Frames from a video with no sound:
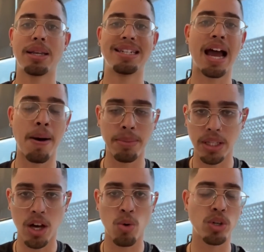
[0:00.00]
down
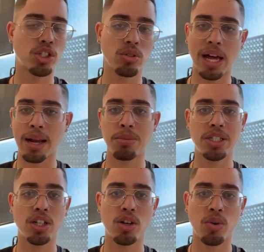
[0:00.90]
below what you'd like me
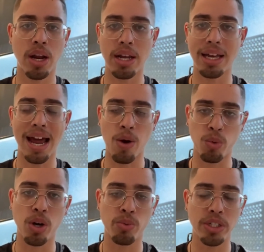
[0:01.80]
to create, and I
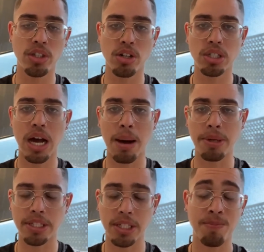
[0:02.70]
will read those
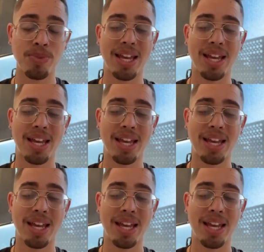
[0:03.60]
comments.